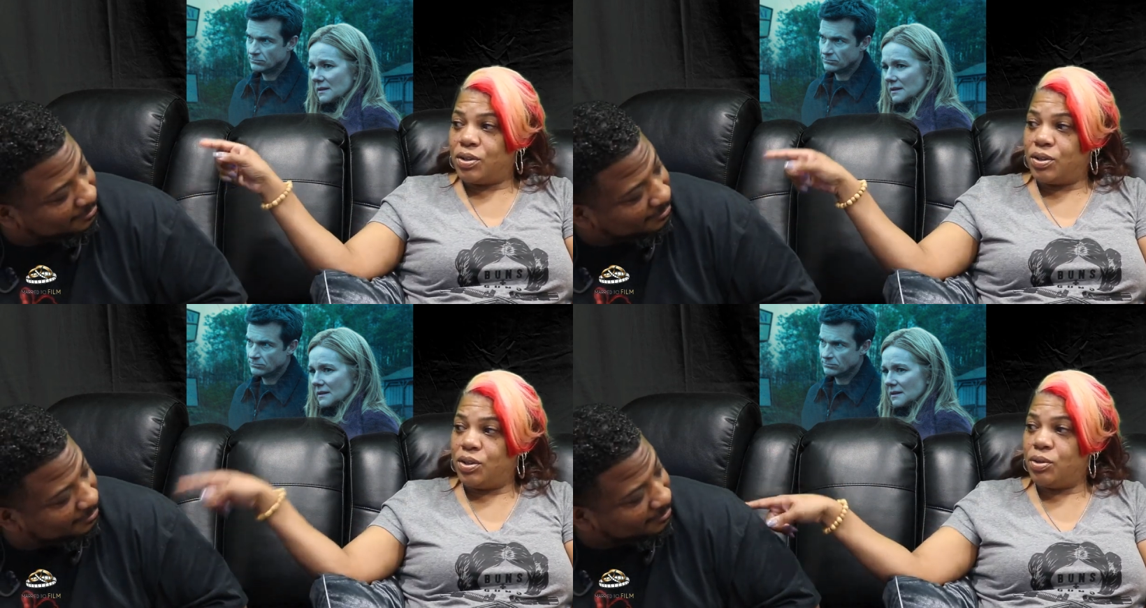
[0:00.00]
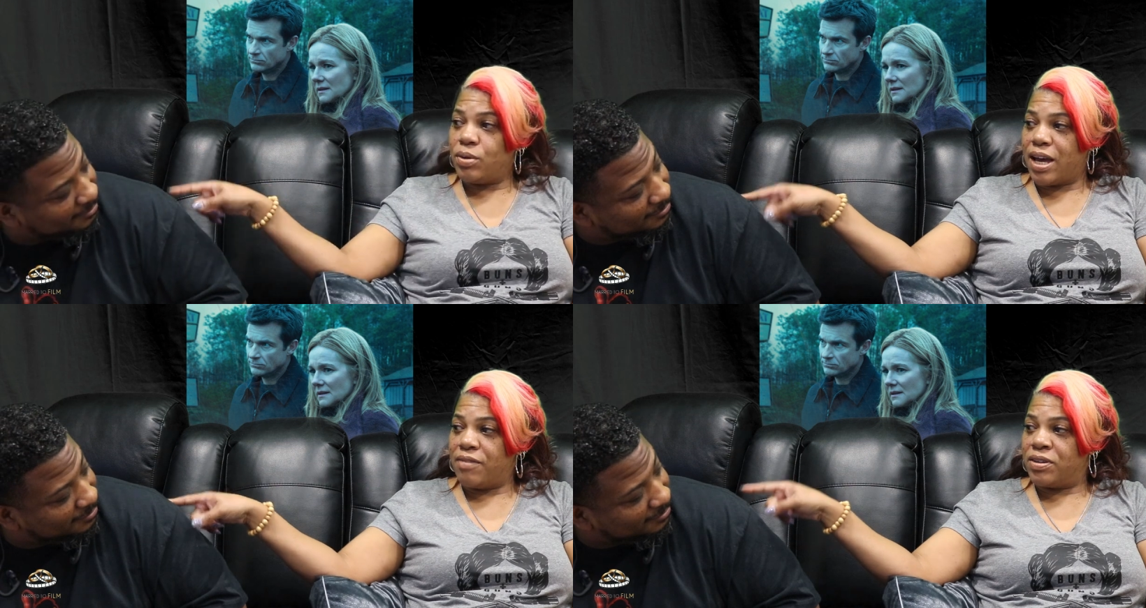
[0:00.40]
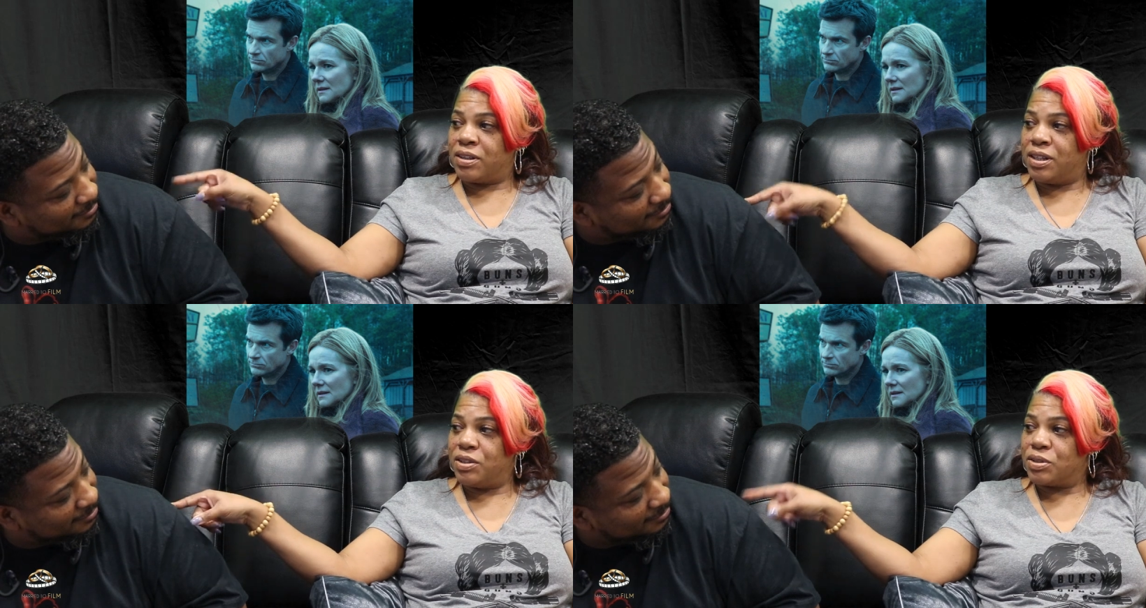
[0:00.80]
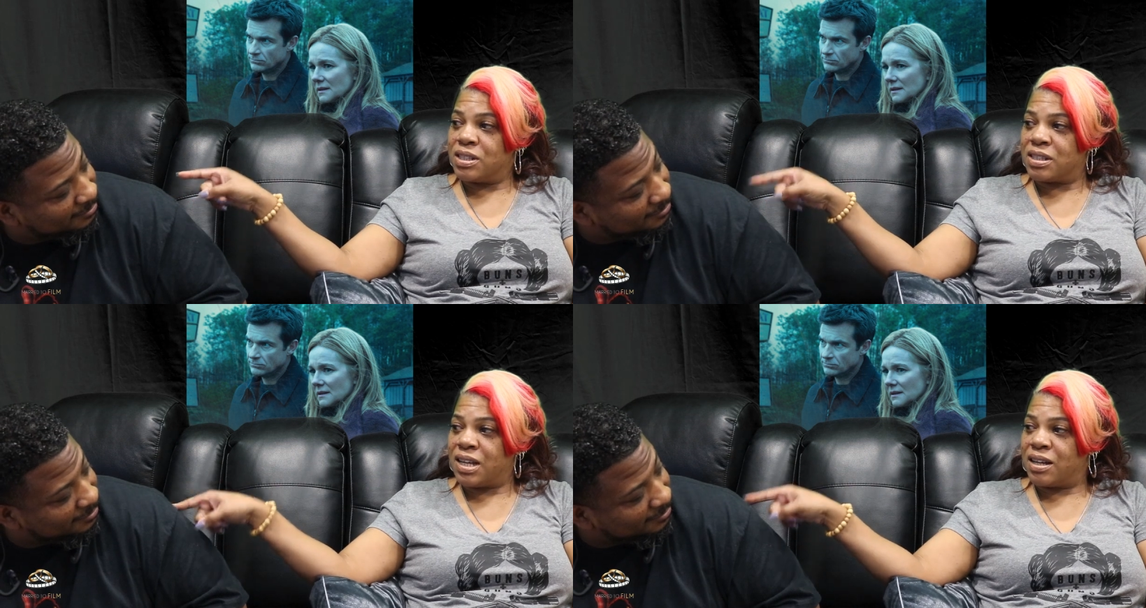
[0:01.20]
Speaker 1: you having guilt
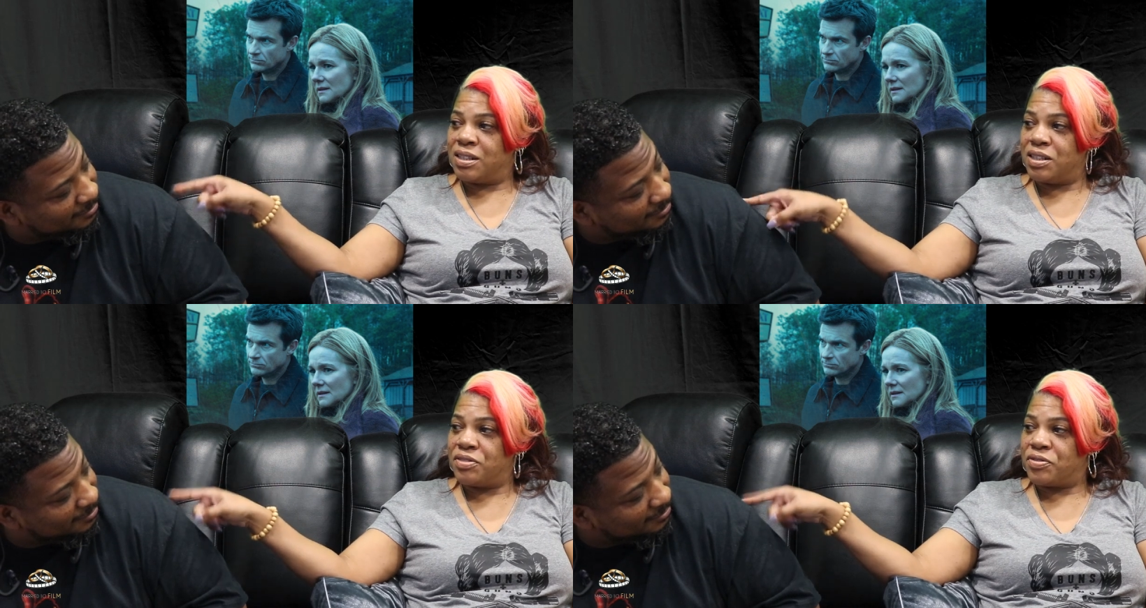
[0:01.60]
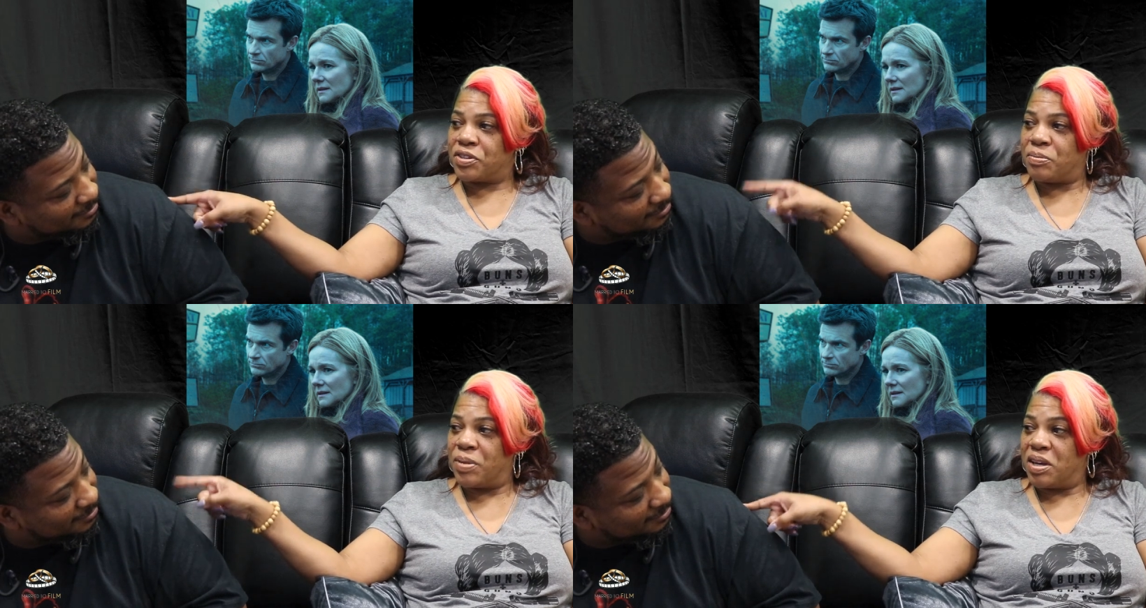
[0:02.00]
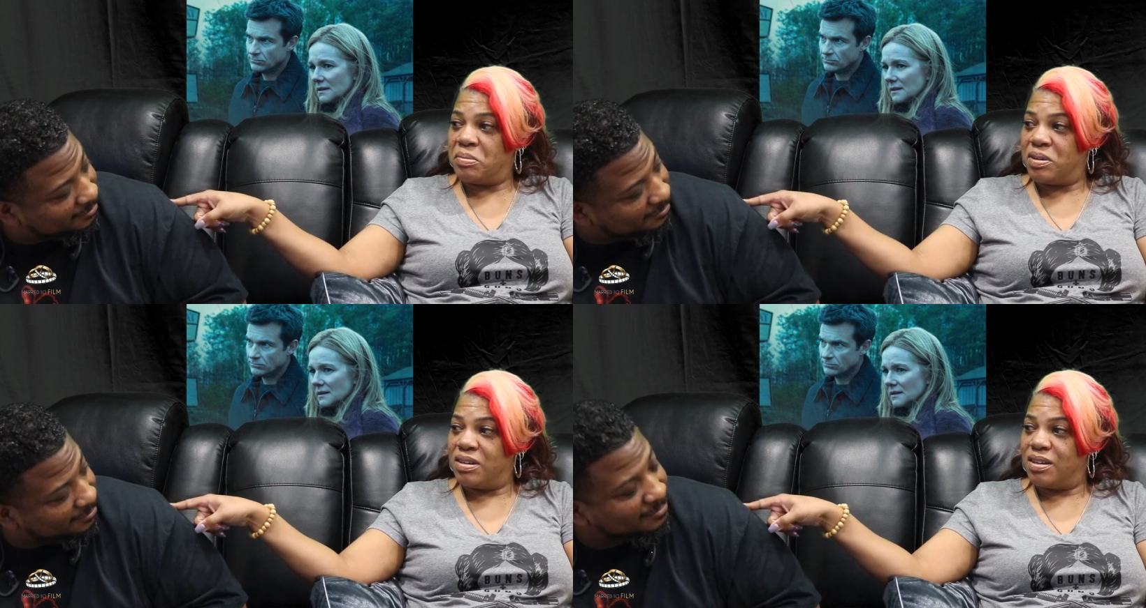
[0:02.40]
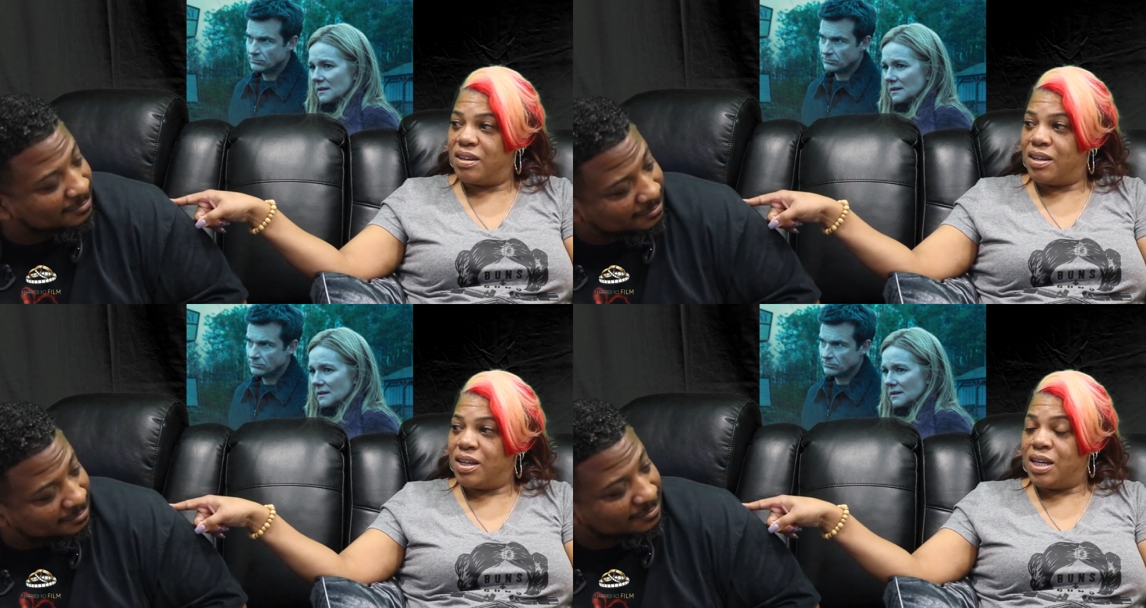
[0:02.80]
is not good for the baby. Mm.